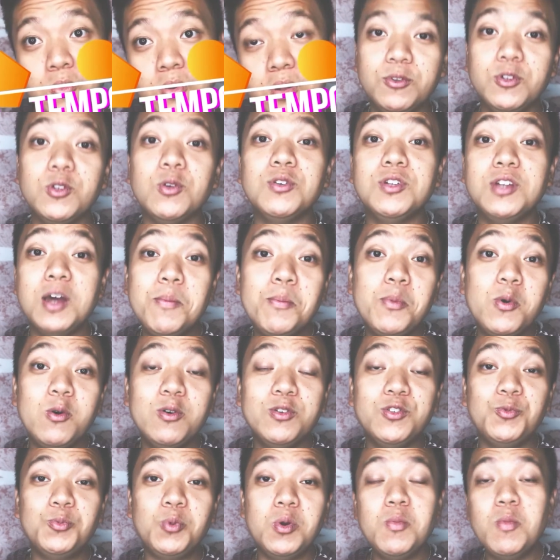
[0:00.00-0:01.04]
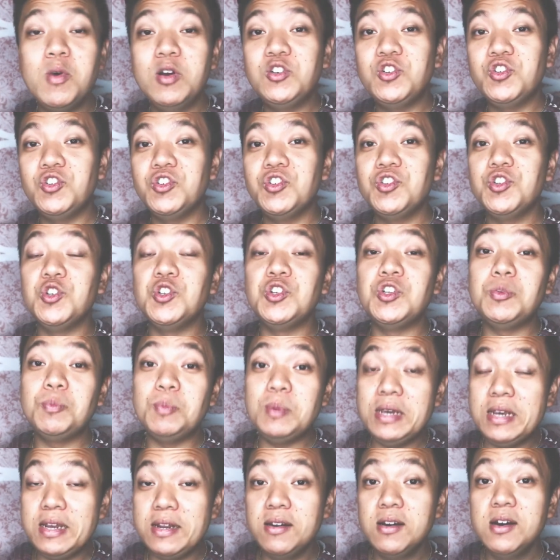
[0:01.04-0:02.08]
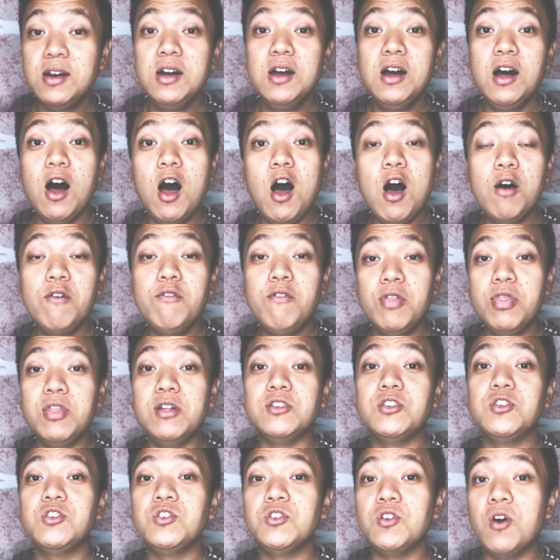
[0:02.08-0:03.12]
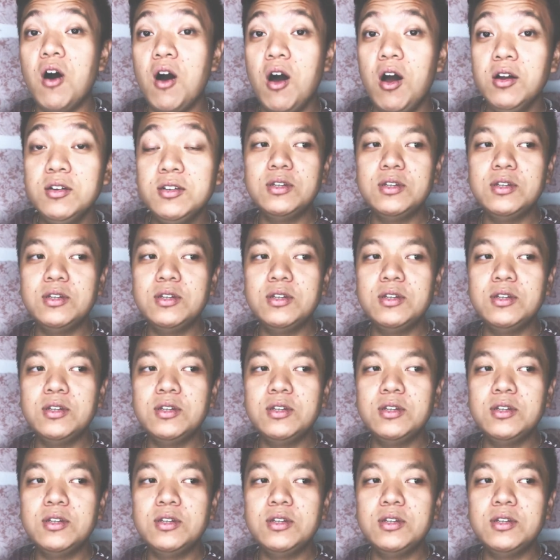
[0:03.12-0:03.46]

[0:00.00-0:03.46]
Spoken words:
So tempo is pretty much just the speed of the song.